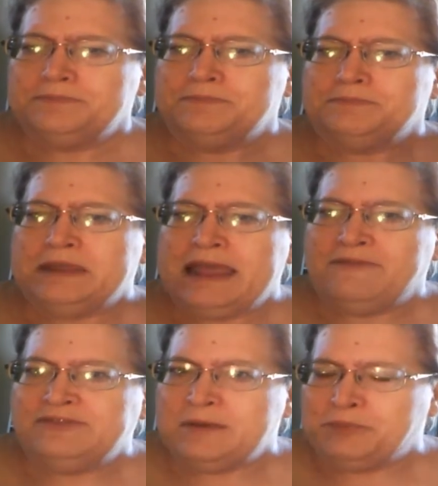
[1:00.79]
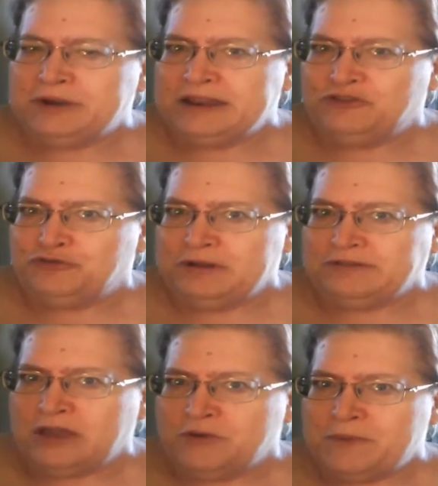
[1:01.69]
but have separate entries
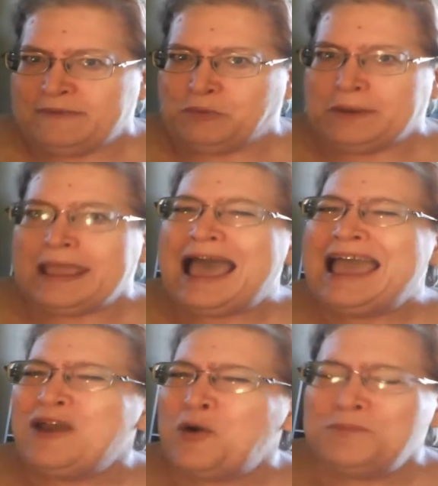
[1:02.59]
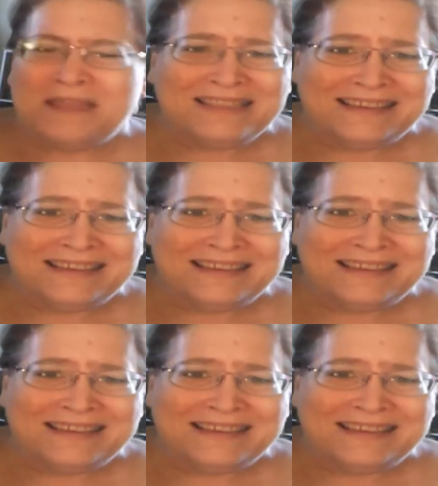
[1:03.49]
on Ravelry. I hope that's